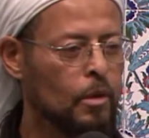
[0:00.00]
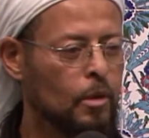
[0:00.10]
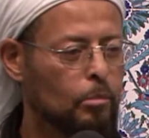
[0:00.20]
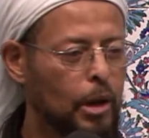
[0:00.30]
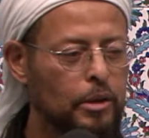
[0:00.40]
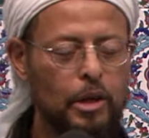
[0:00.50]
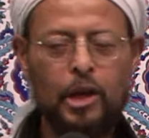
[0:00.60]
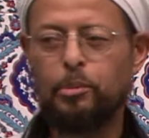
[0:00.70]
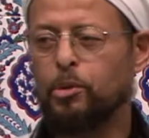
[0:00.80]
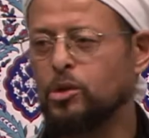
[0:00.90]
My
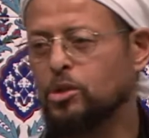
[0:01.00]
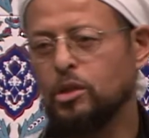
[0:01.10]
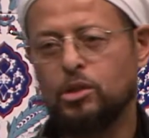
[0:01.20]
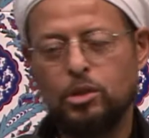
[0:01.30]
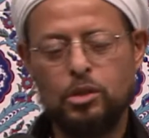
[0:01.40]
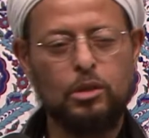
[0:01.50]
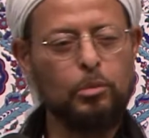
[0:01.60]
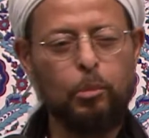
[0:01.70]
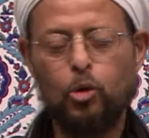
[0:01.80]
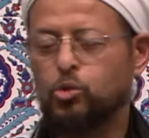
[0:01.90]
neighbors, they're just the
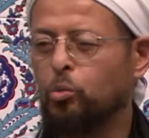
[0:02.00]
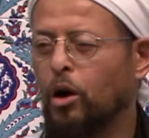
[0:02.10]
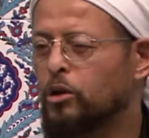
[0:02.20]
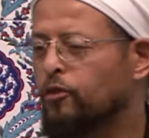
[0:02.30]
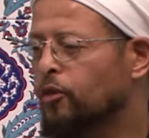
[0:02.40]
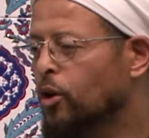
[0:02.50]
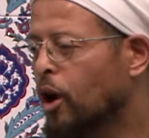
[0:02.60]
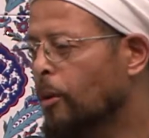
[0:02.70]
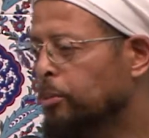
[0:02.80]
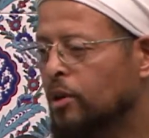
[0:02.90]
most wonderful
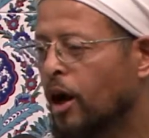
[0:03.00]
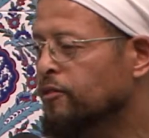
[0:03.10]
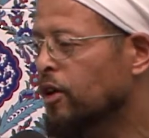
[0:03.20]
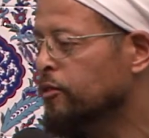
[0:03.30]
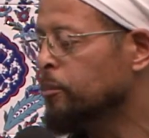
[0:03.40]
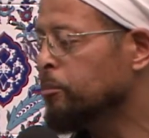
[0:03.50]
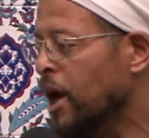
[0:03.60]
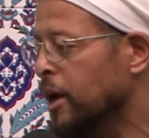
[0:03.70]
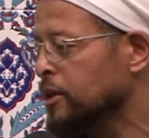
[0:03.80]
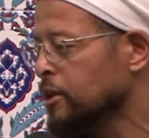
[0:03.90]
couple I've ever
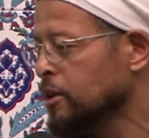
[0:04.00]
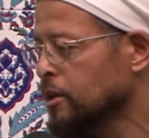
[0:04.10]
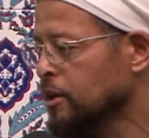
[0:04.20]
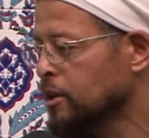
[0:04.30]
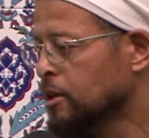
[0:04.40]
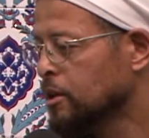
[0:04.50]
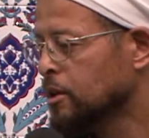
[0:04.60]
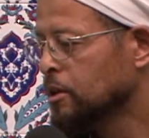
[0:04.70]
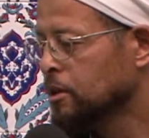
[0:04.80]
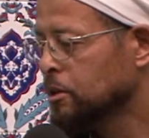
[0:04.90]
met.
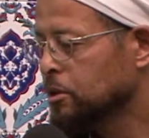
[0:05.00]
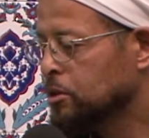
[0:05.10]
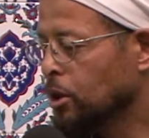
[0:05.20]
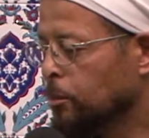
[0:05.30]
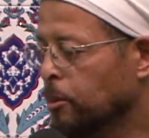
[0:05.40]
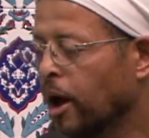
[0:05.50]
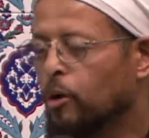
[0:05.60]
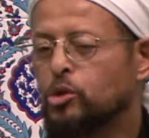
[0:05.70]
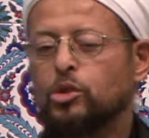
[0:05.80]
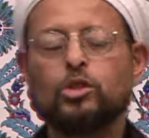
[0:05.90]
Their
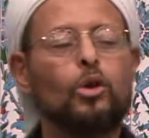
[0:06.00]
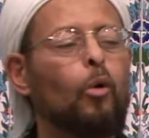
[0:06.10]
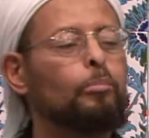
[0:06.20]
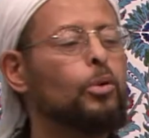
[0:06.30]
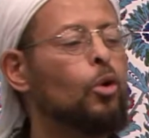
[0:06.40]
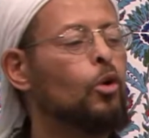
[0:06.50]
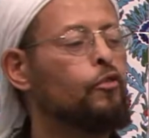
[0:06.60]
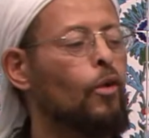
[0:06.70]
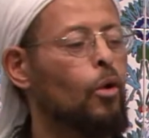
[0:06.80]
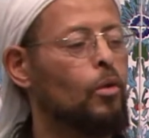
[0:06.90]
marriage is so
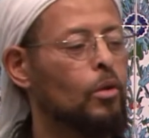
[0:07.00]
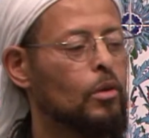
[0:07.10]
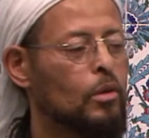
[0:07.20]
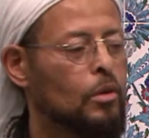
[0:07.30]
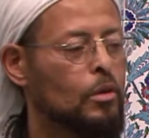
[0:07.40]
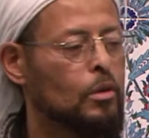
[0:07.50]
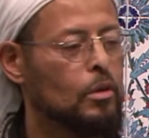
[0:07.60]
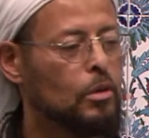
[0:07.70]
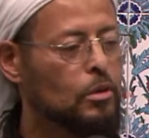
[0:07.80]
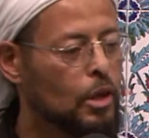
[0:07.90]
beautiful.
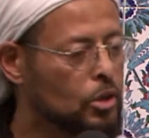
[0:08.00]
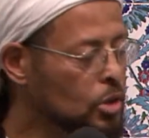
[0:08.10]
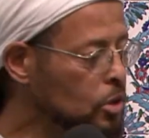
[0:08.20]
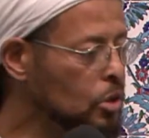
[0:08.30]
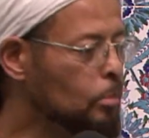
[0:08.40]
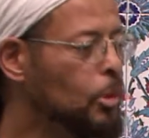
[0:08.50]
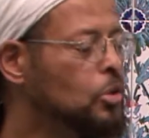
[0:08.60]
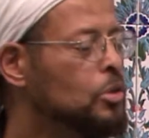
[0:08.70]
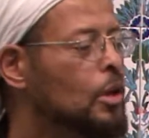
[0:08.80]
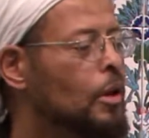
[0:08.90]
This is the
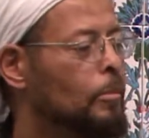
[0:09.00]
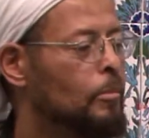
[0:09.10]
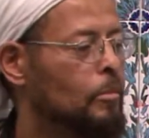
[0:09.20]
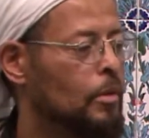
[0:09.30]
Muslim.